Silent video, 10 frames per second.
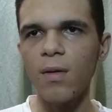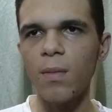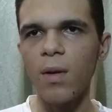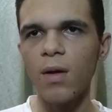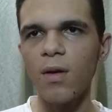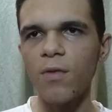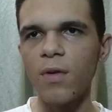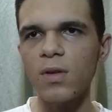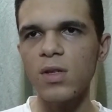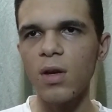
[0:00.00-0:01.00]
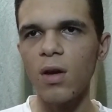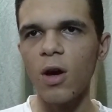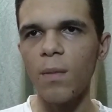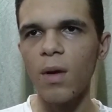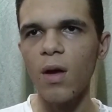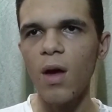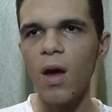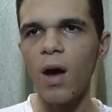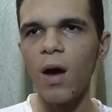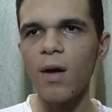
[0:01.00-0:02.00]
A big difference in coming
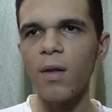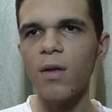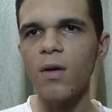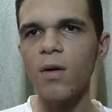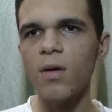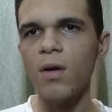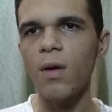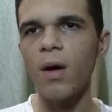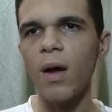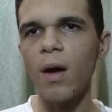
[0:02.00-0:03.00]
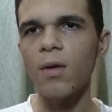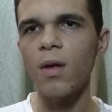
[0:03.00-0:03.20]
out of later, out